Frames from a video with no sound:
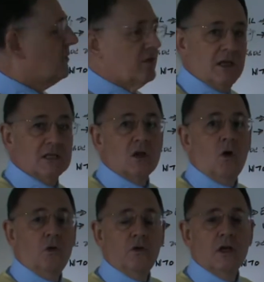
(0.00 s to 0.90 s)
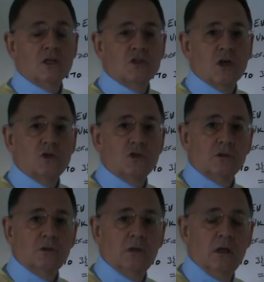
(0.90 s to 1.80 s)
Things on
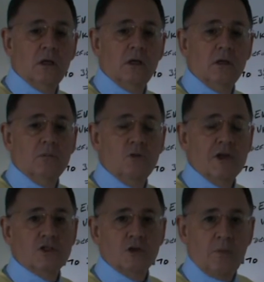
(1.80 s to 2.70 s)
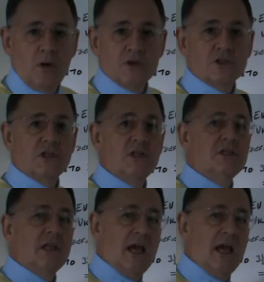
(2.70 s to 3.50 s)
social, regional policies, the